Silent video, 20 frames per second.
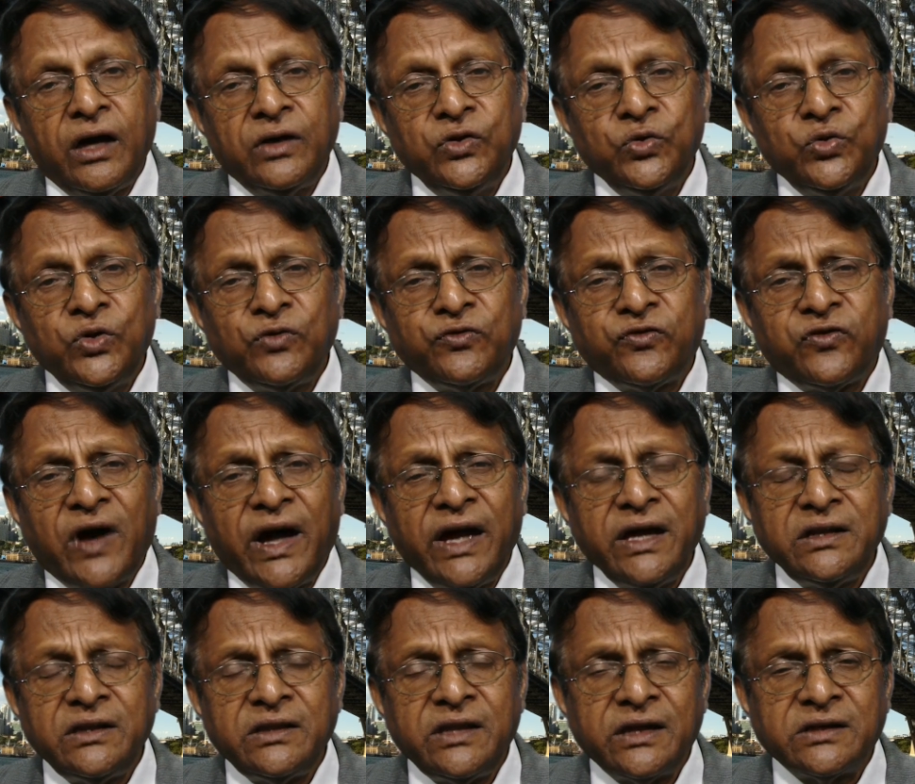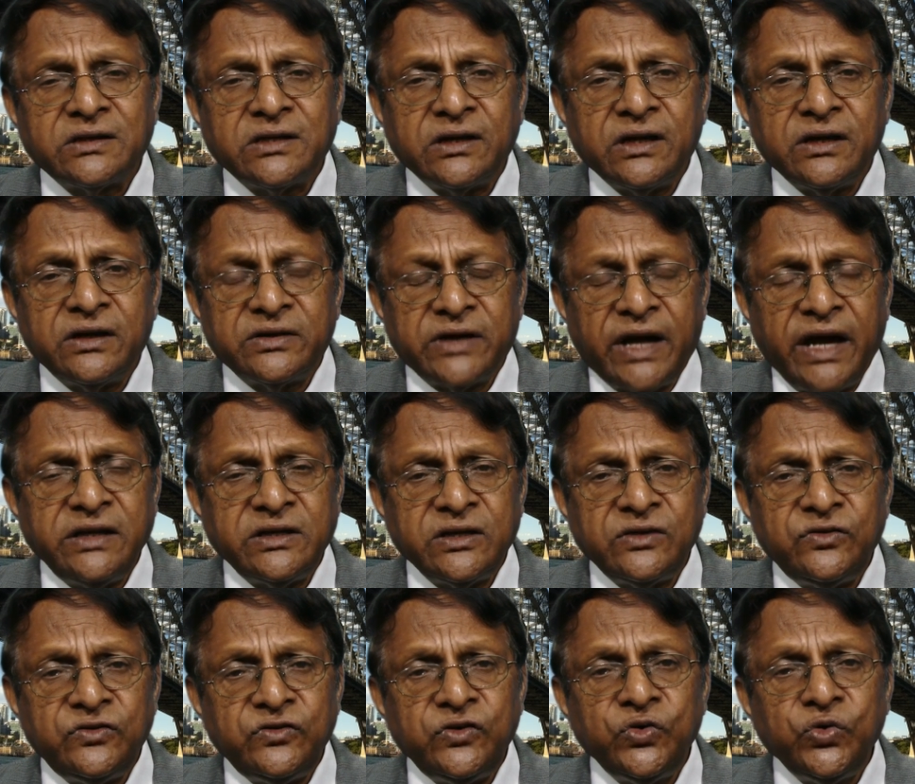you will find that
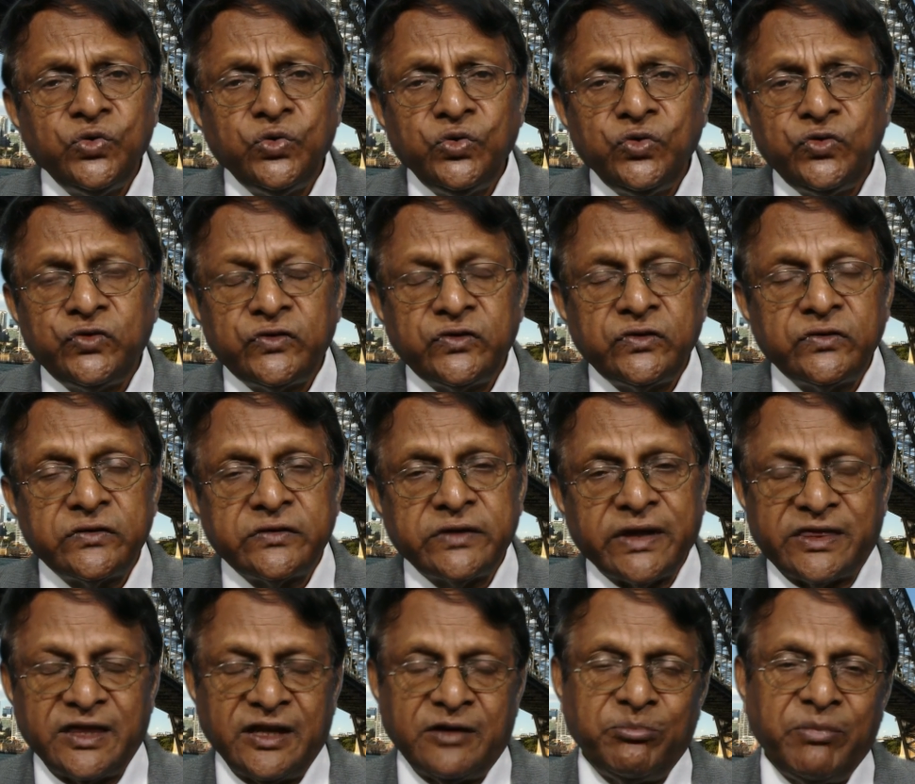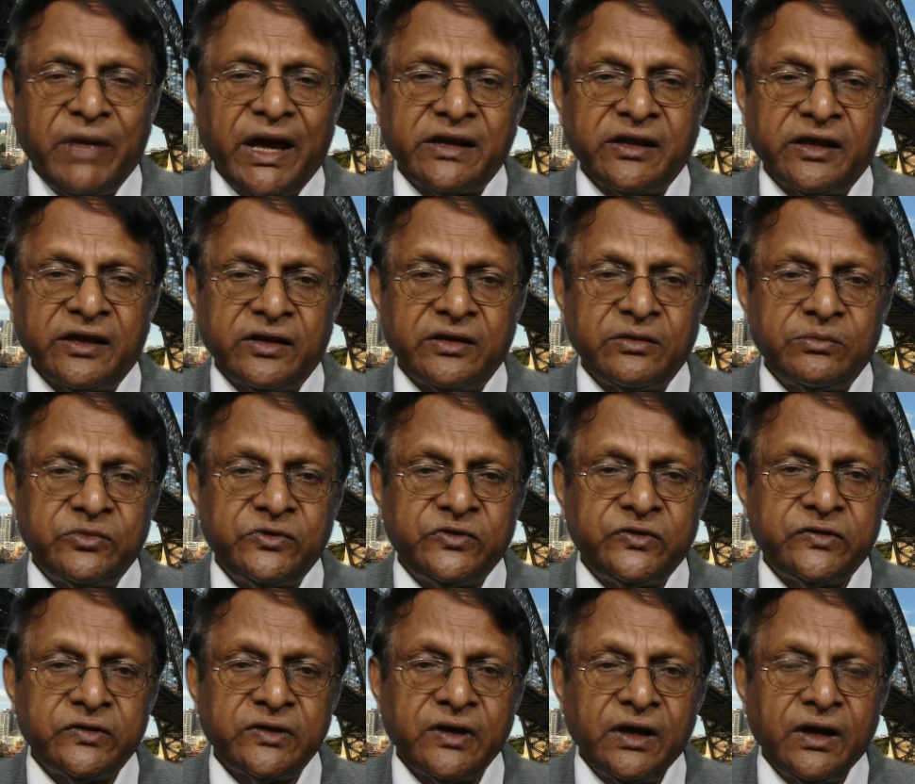writers use certain
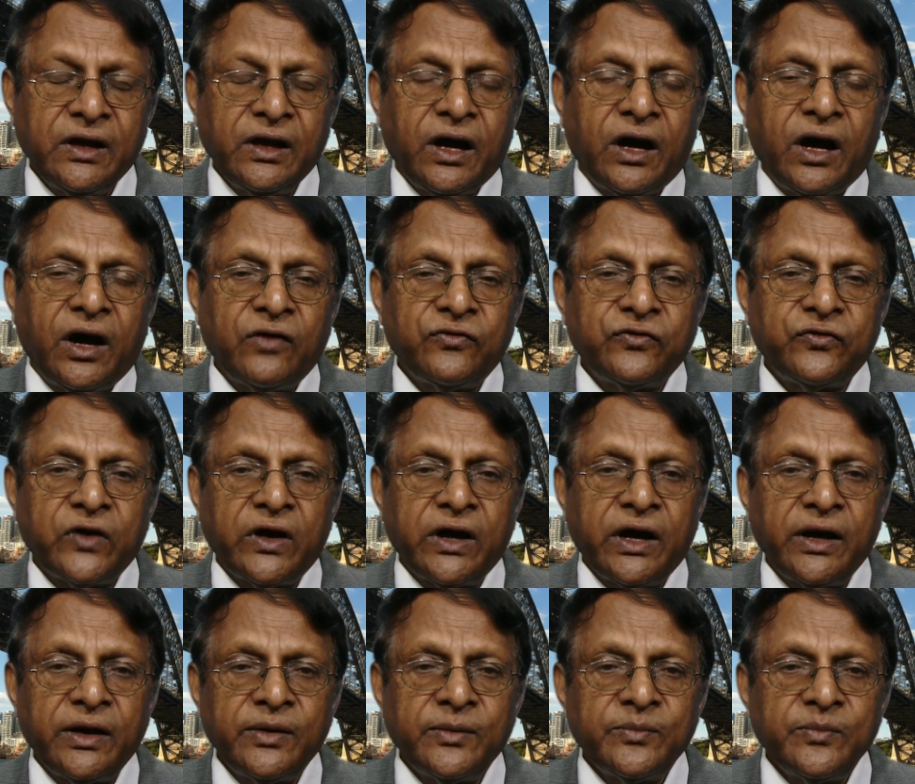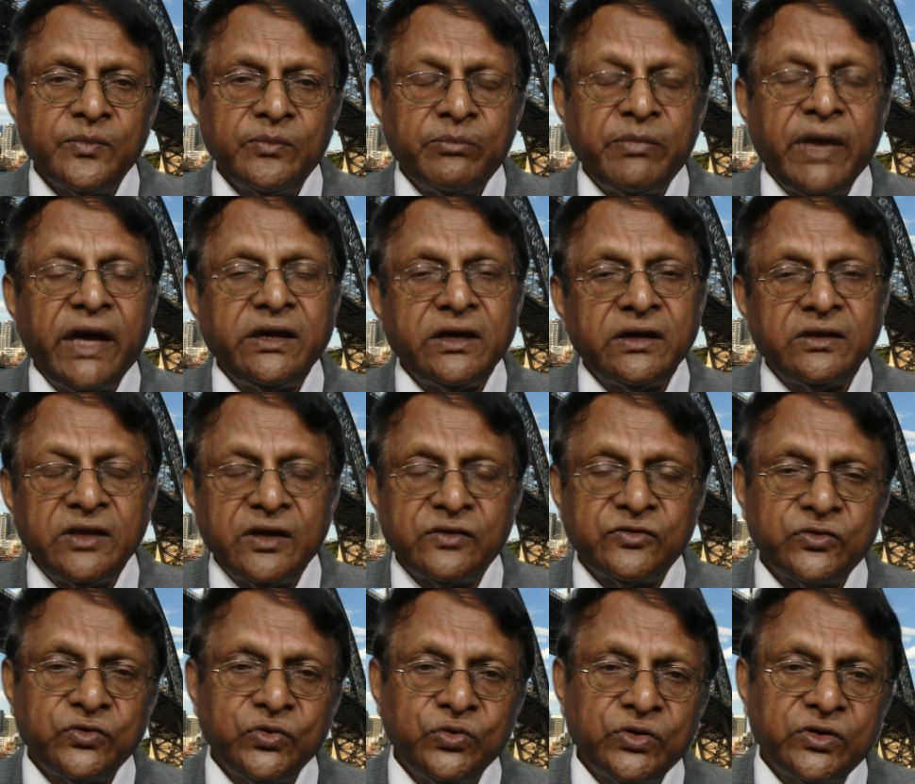methods of making their
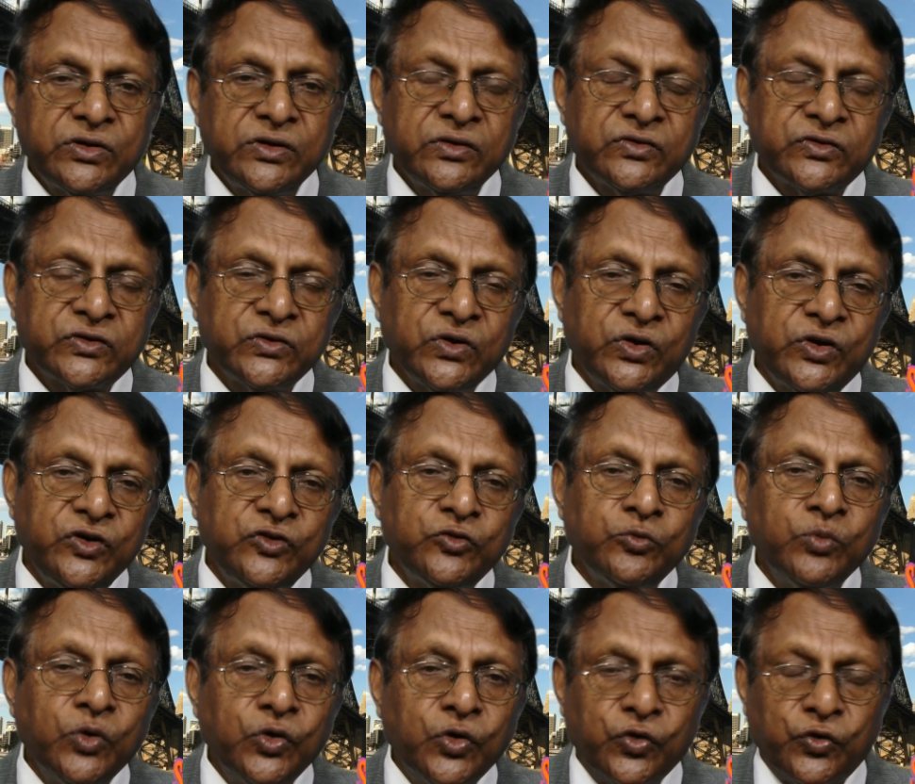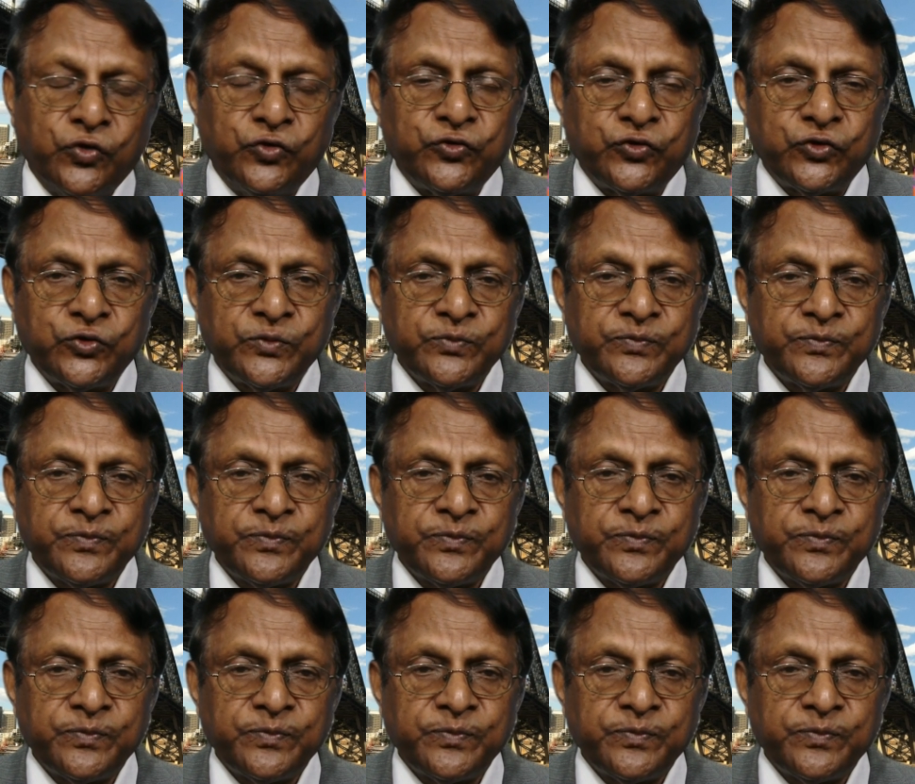stories move.